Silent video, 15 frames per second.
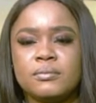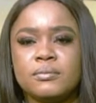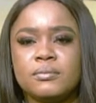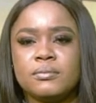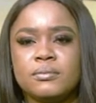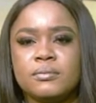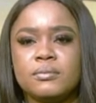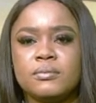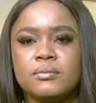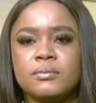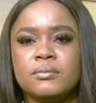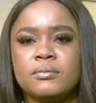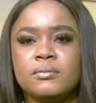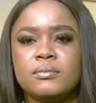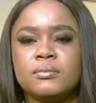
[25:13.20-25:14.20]

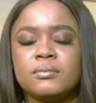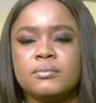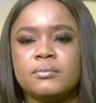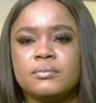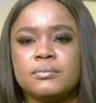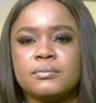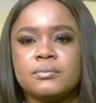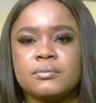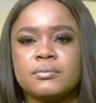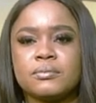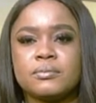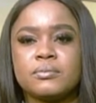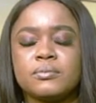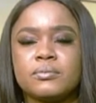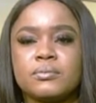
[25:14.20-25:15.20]

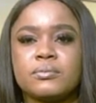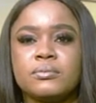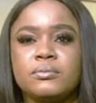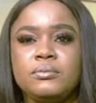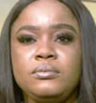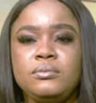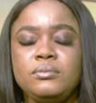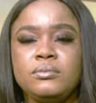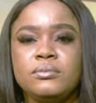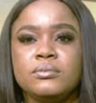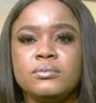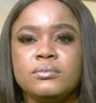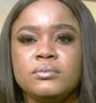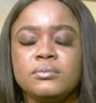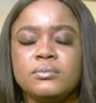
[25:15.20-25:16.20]

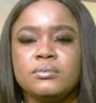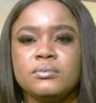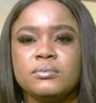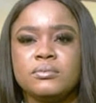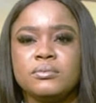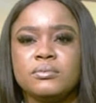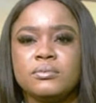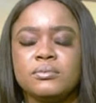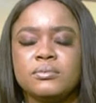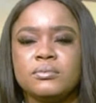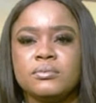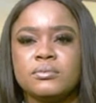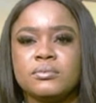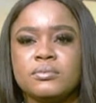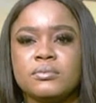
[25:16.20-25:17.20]

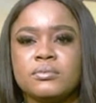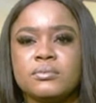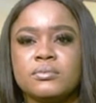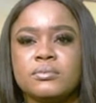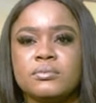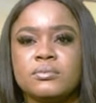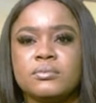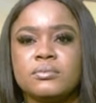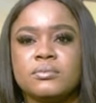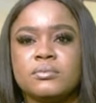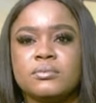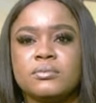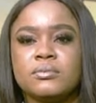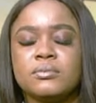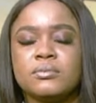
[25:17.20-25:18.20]

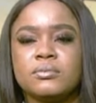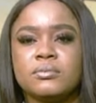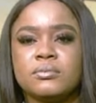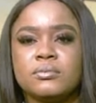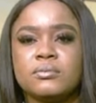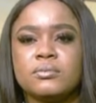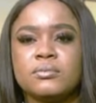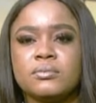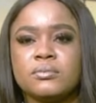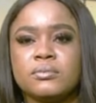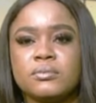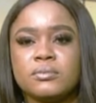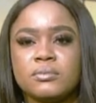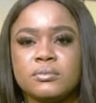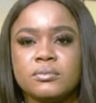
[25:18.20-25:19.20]

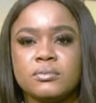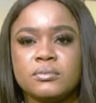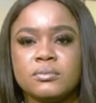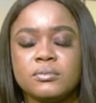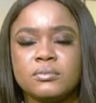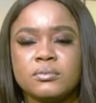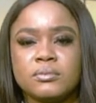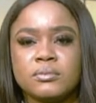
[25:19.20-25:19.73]
This person isn't speaking.